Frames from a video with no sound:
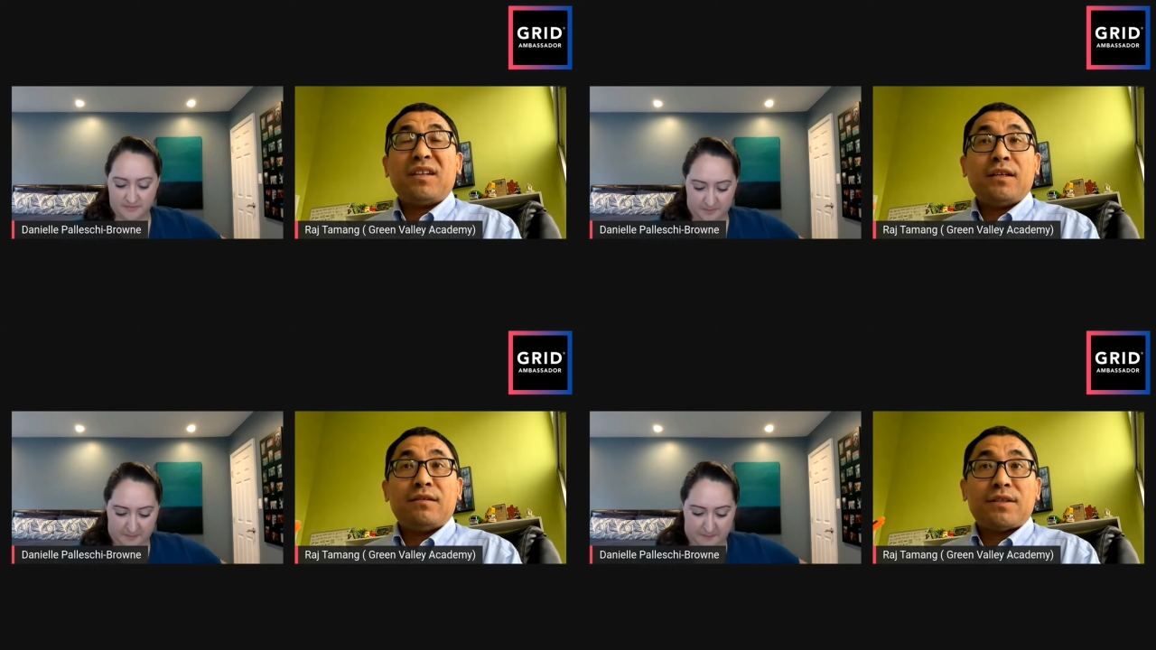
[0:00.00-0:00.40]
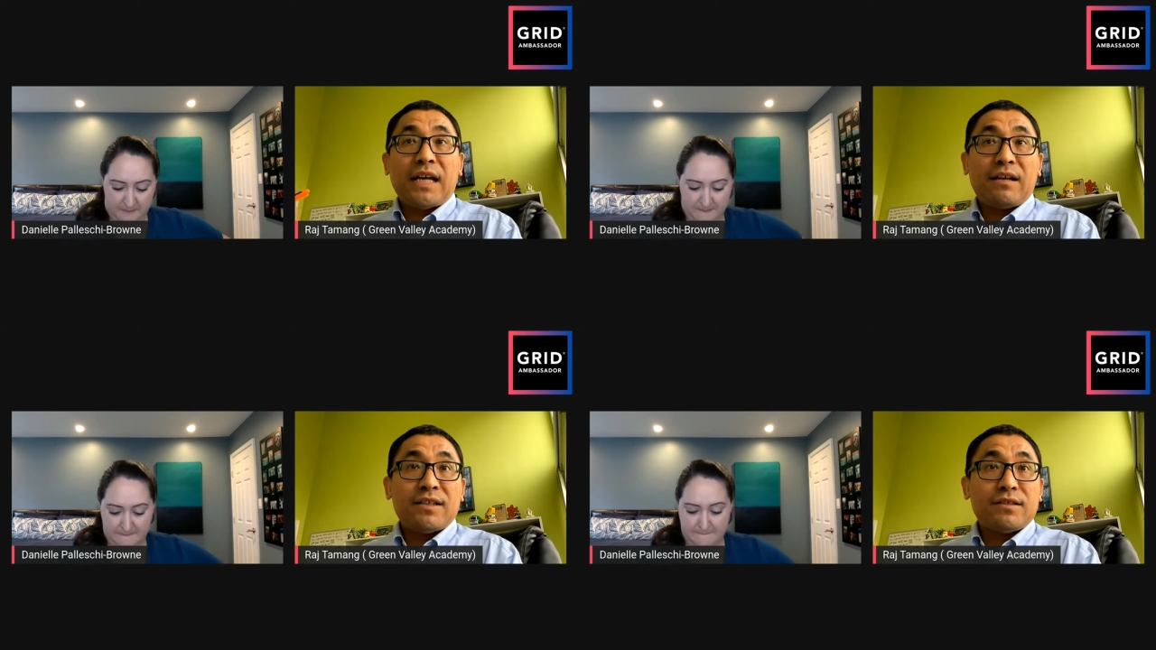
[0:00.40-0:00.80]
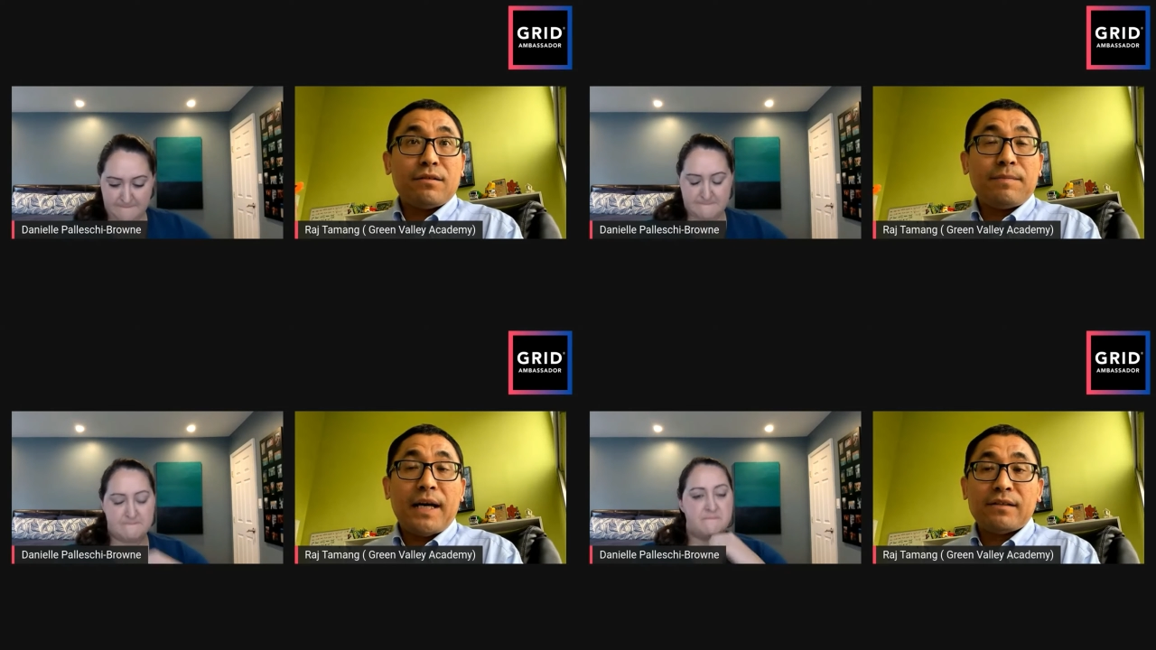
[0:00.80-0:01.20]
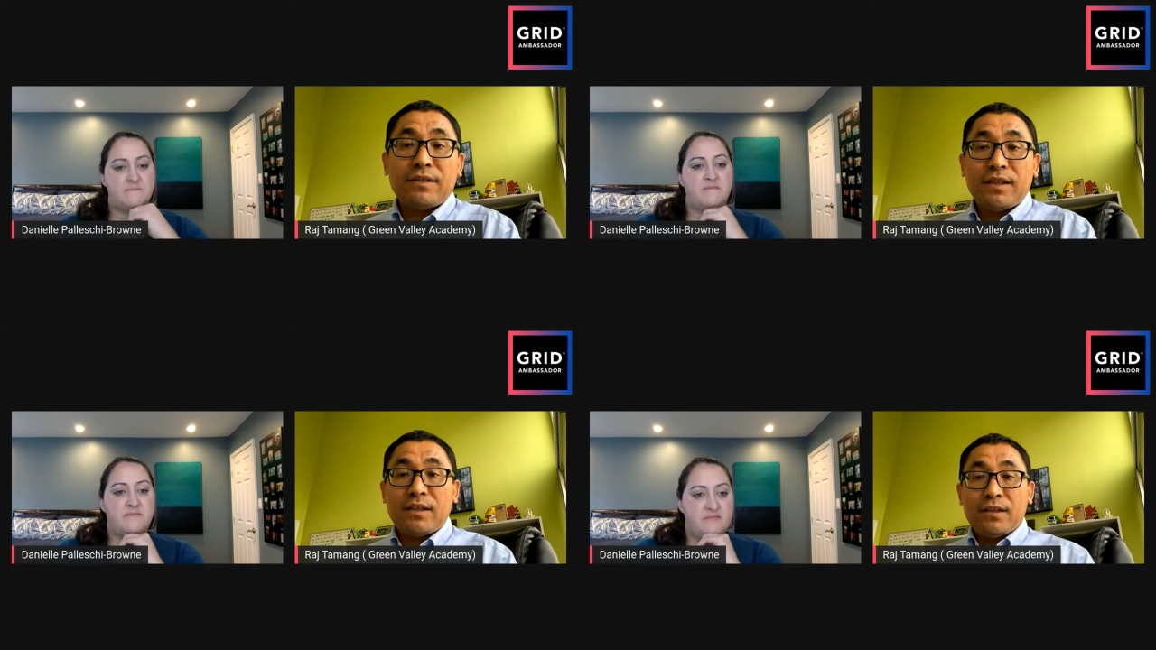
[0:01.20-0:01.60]
Speaker 1: you know, terrace or
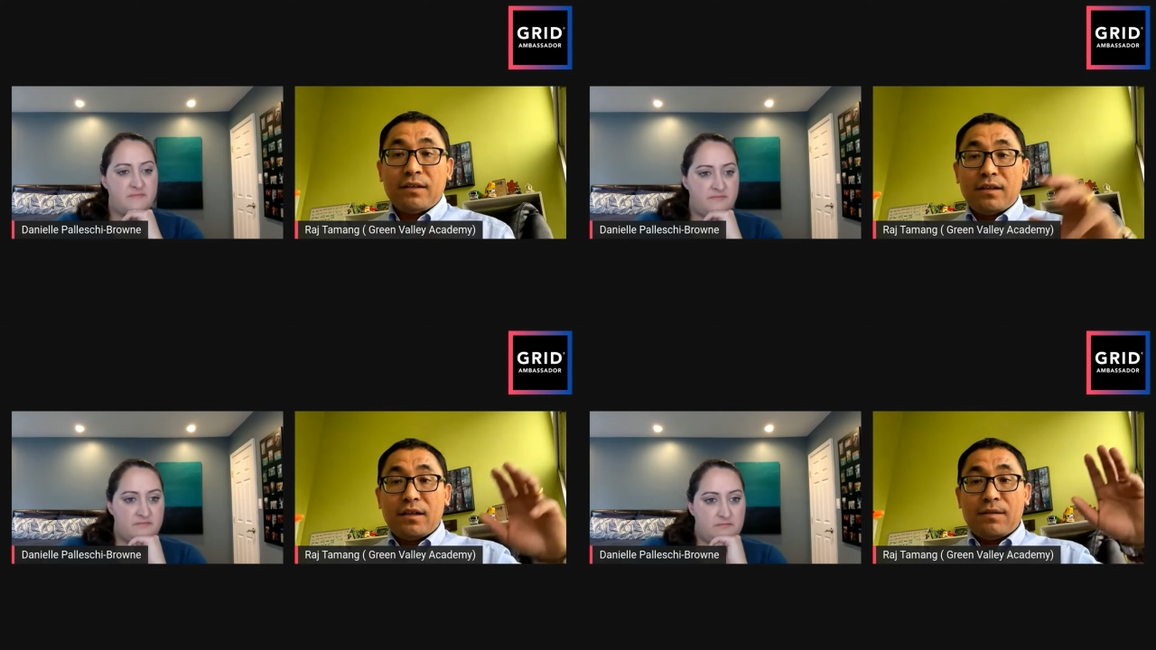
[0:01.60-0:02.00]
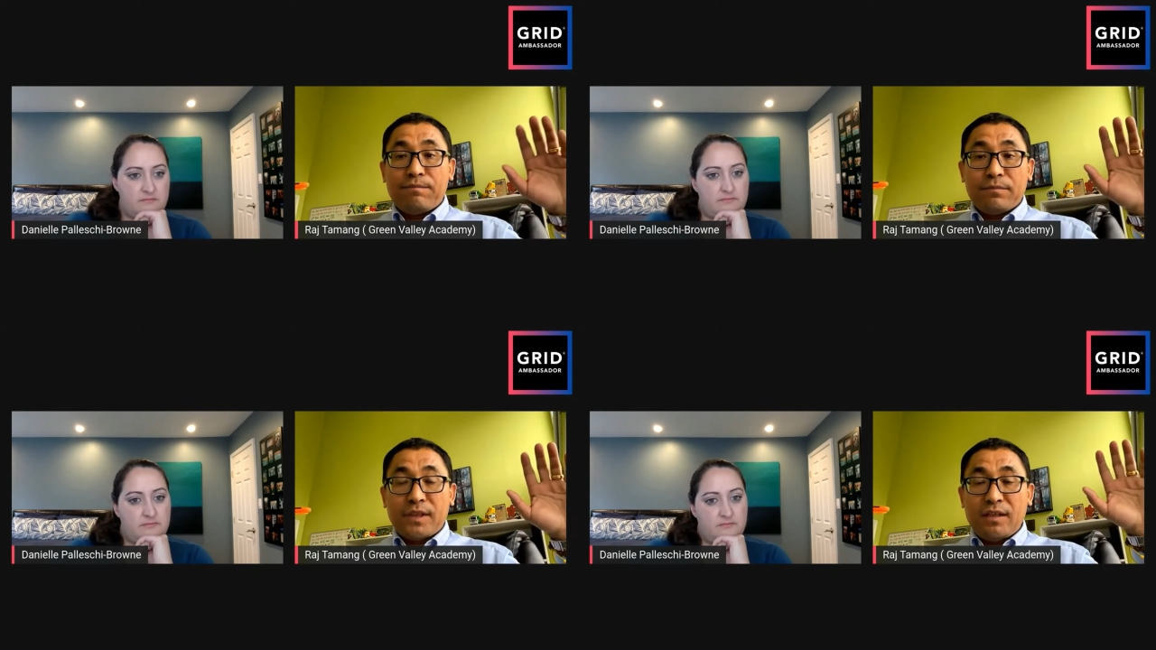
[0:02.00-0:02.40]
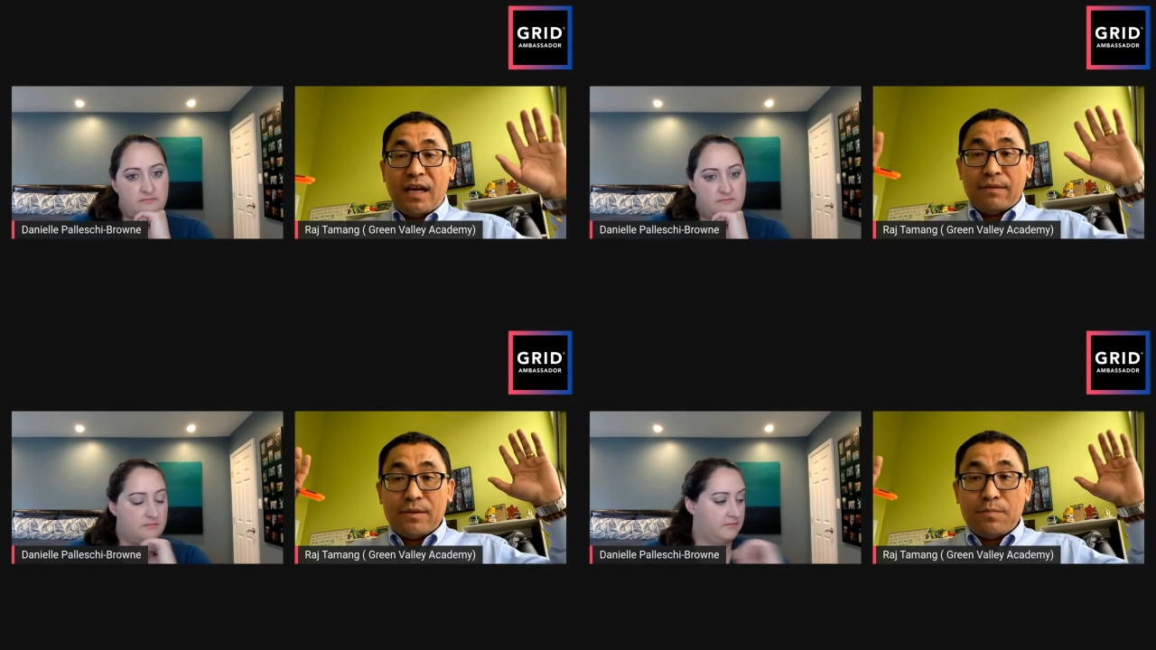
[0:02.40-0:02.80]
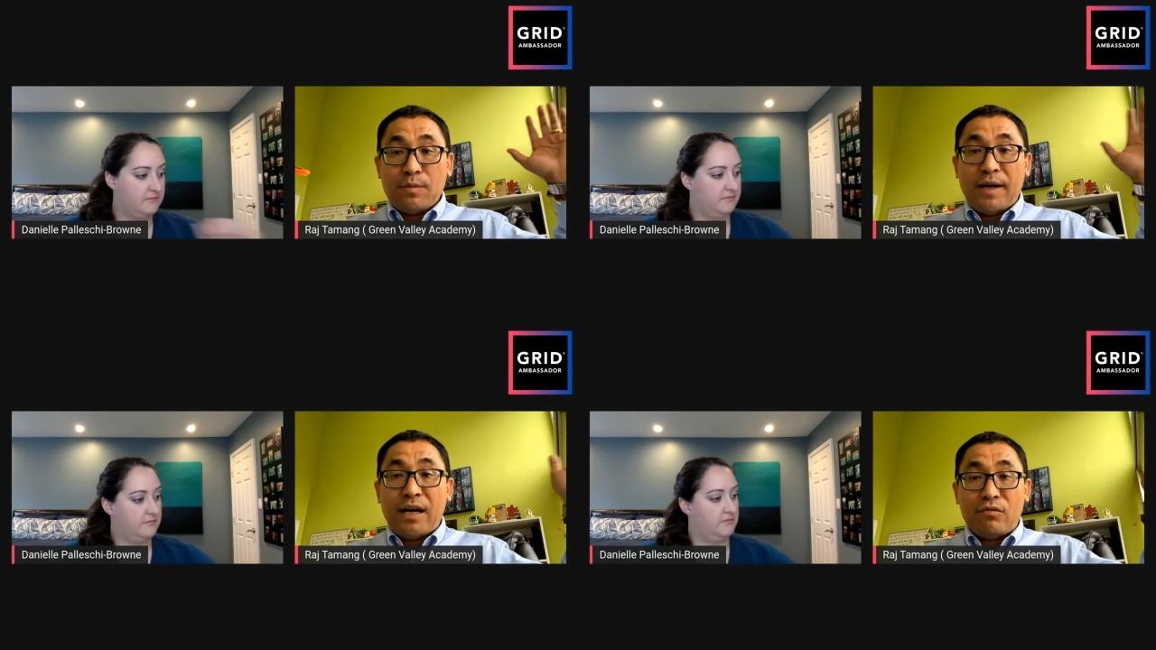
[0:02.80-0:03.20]
balcony. Um, you have to
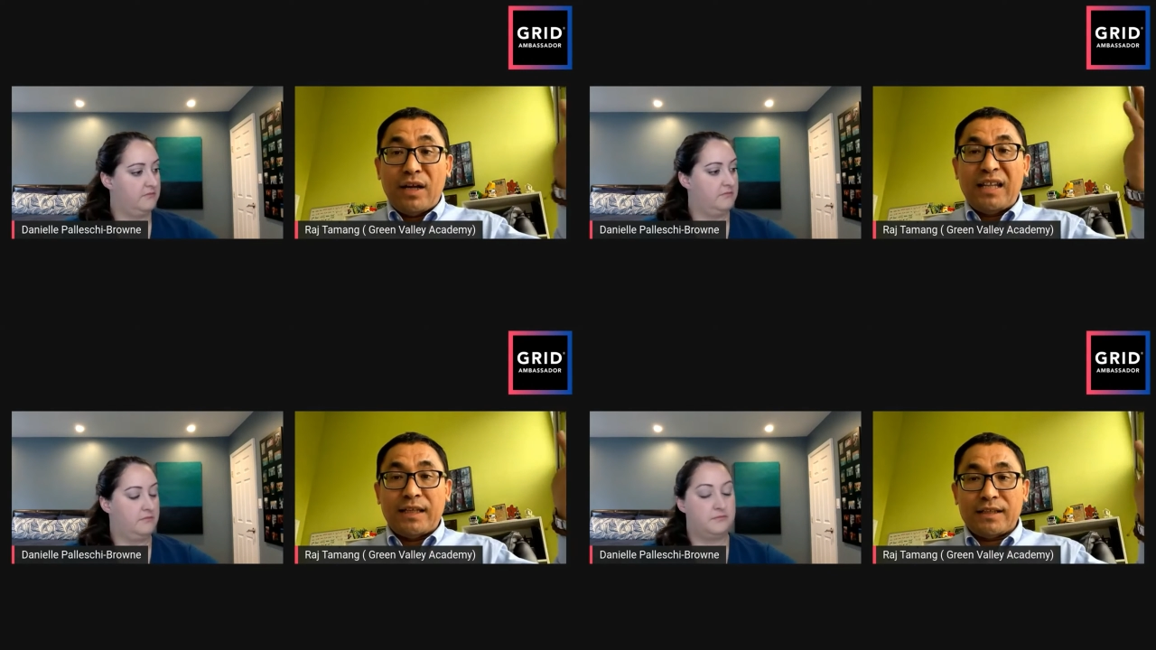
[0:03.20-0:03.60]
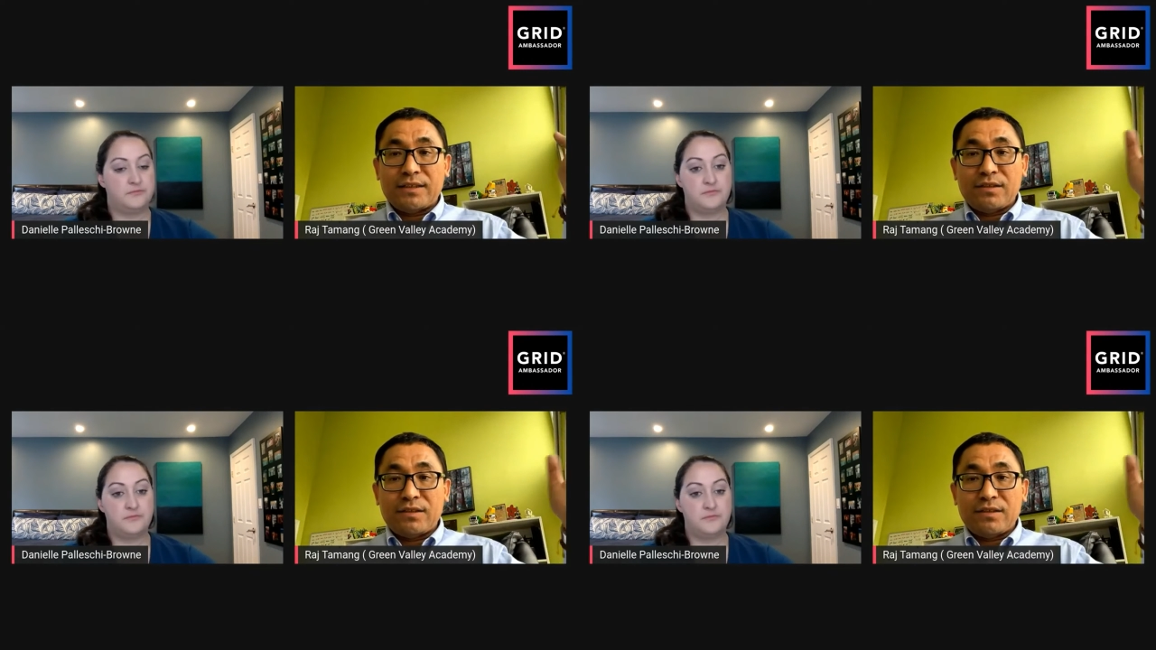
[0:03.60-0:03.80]
provide railings.